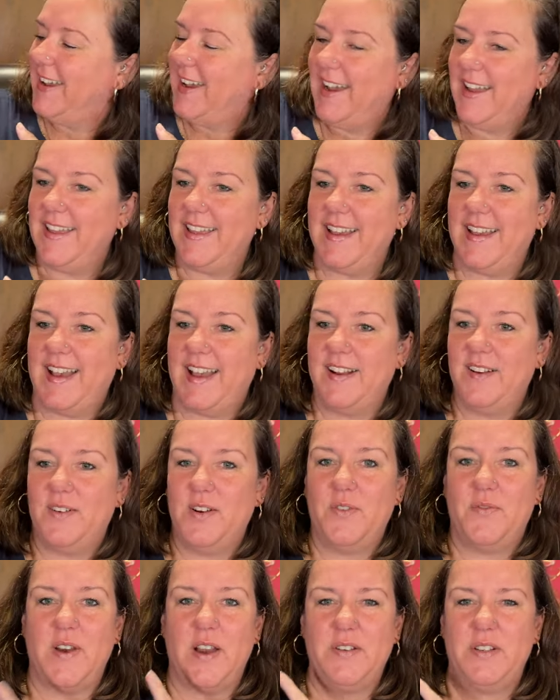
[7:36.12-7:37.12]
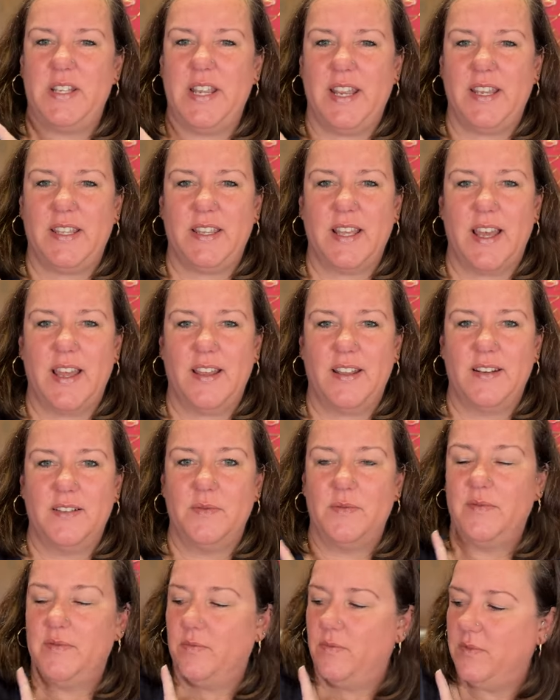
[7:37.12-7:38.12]
I, I don't know if I would take that
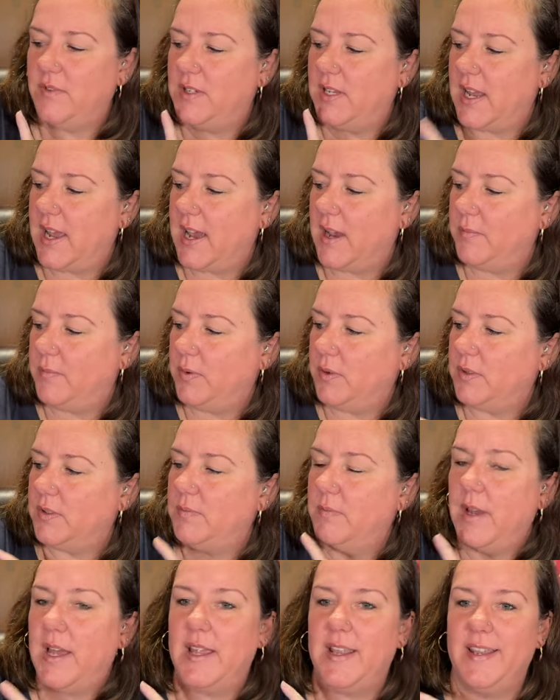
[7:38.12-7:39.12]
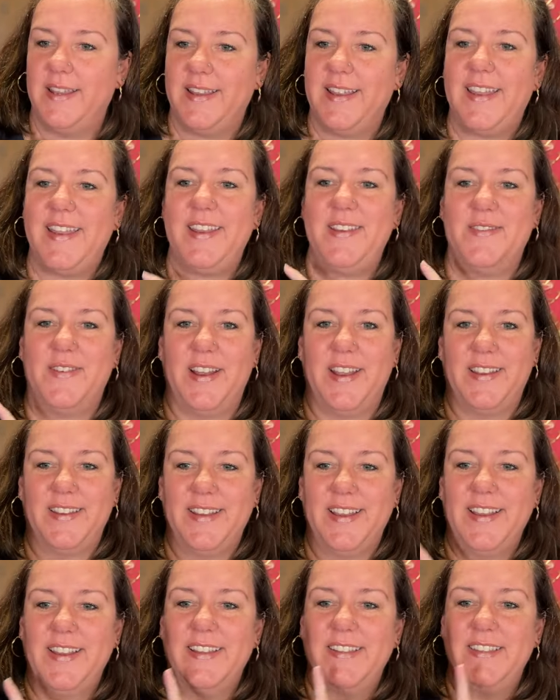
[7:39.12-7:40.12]
to apples. But anyway,
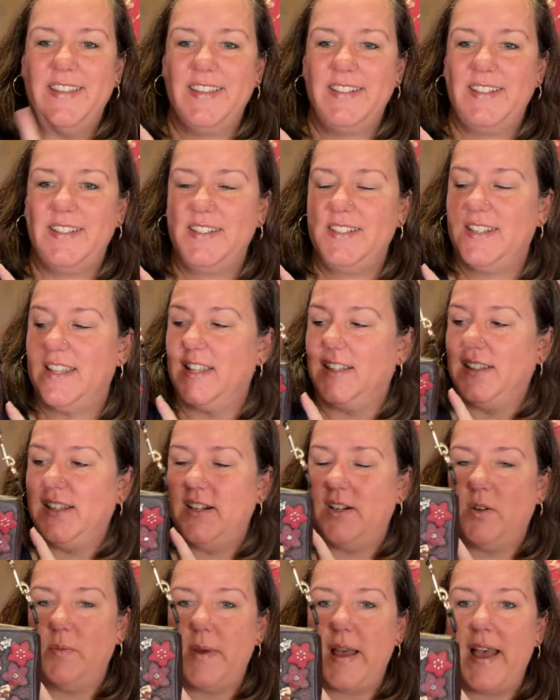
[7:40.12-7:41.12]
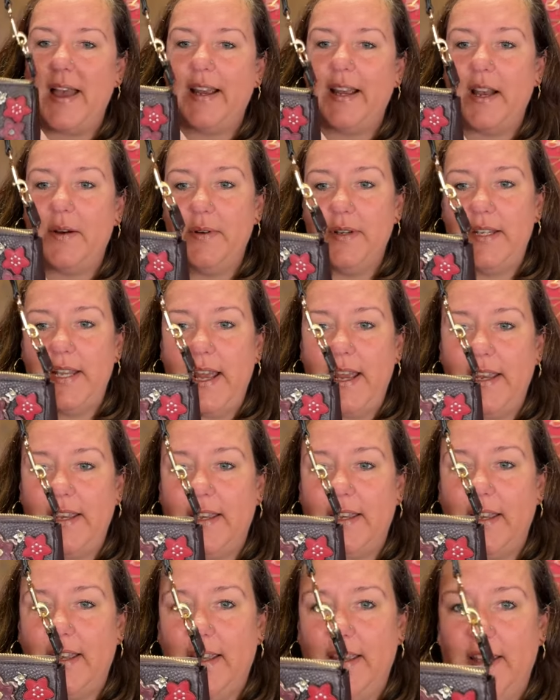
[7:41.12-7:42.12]
this is the little bag I would
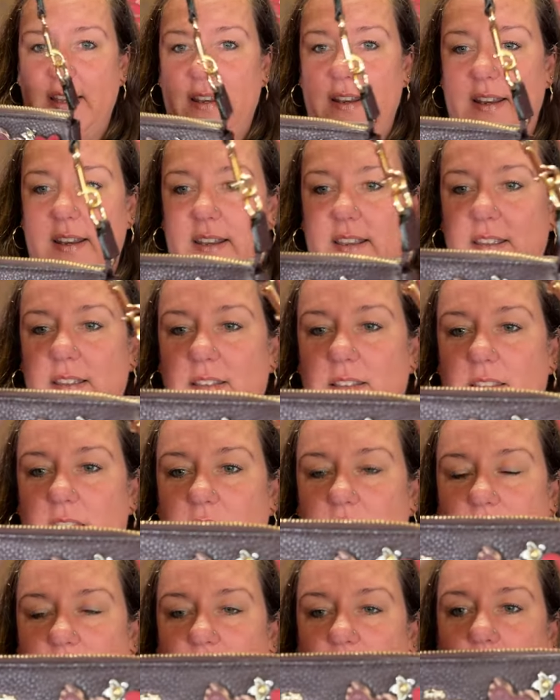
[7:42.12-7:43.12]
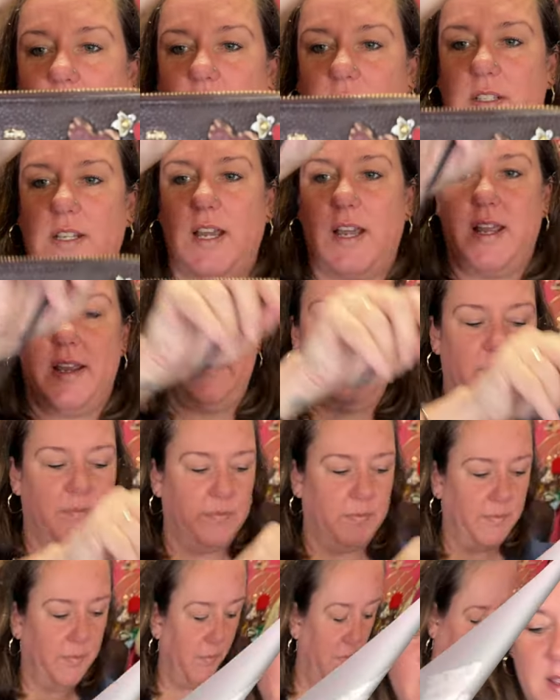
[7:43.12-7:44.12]
take in the fall time.
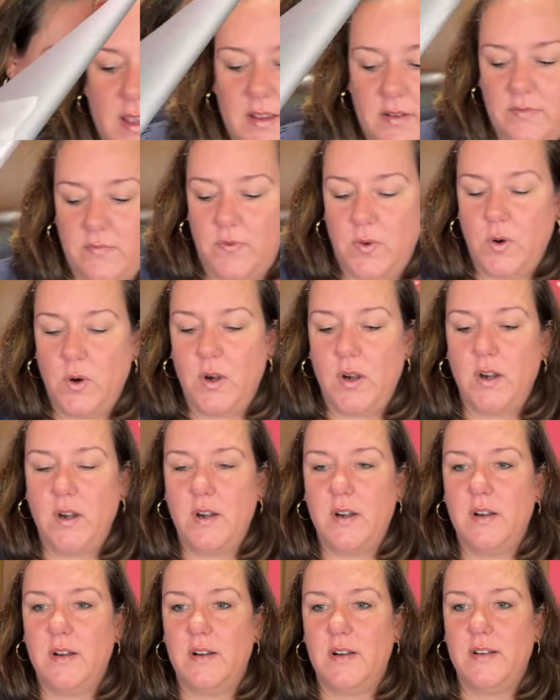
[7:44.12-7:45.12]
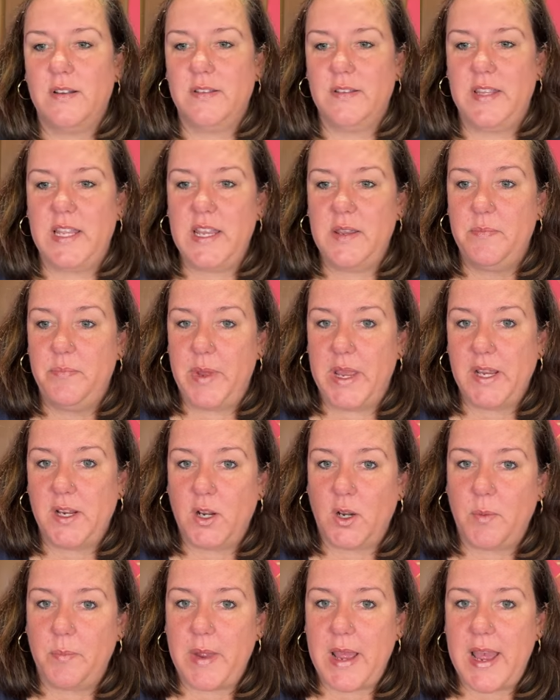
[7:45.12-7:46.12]
For the
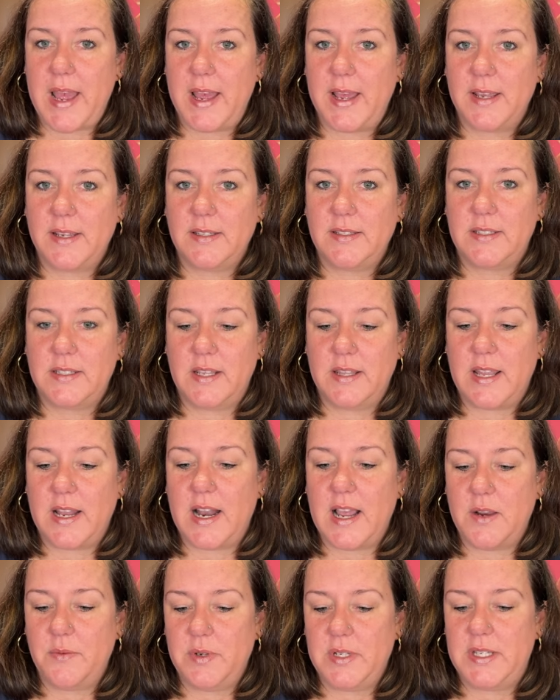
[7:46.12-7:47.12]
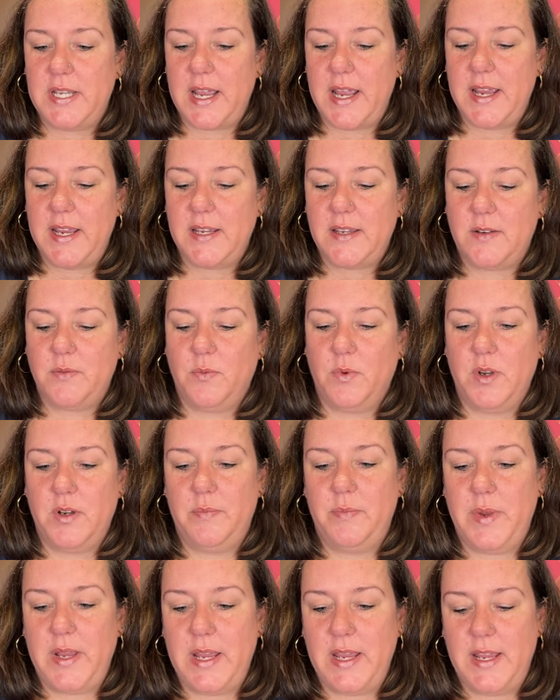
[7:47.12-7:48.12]
bigger bags that I would take would
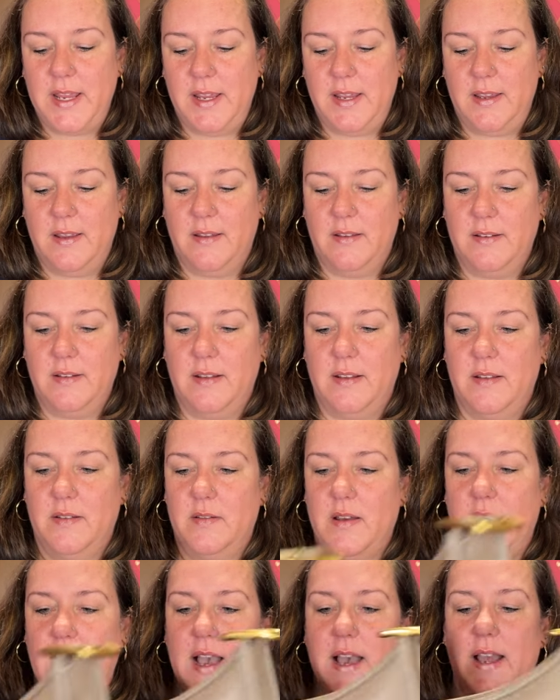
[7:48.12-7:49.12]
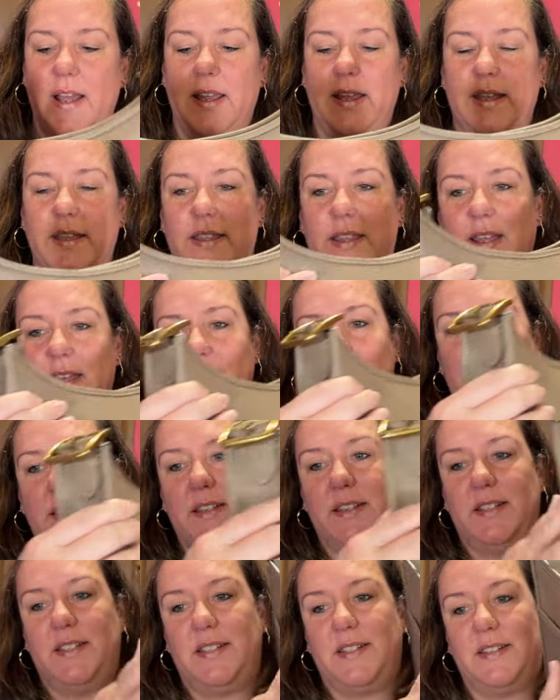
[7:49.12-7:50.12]
be, I think
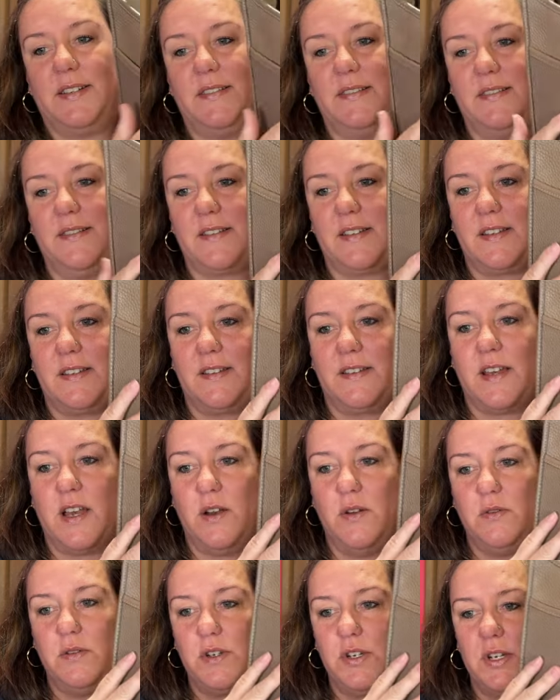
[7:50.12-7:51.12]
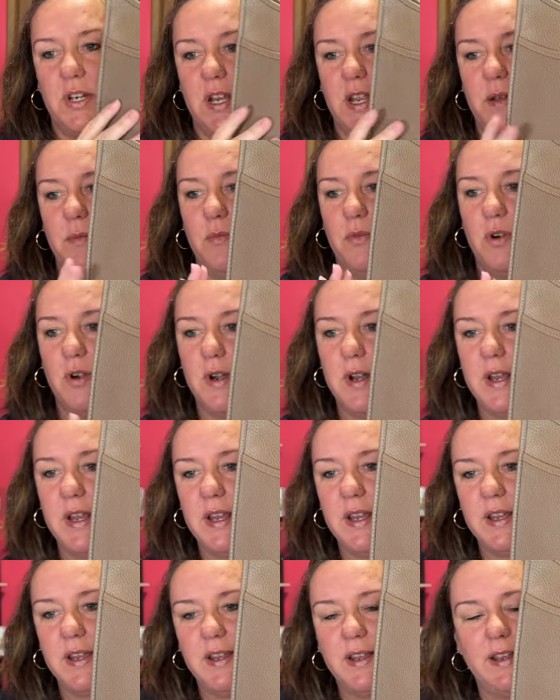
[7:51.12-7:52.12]
this Coach
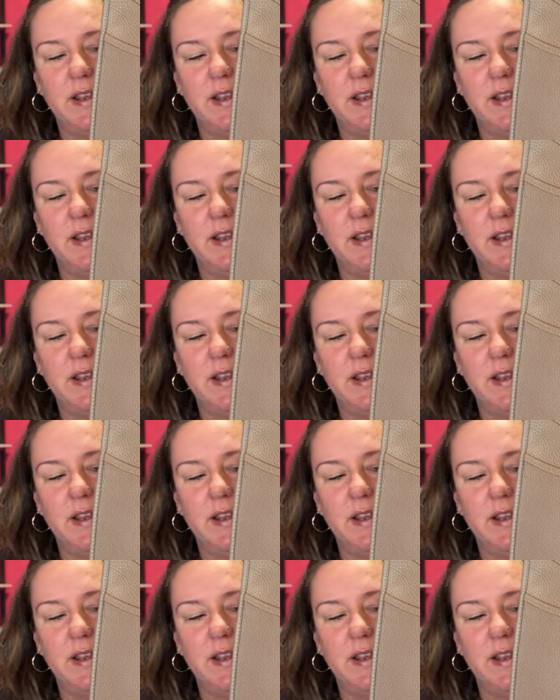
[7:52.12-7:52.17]
Emery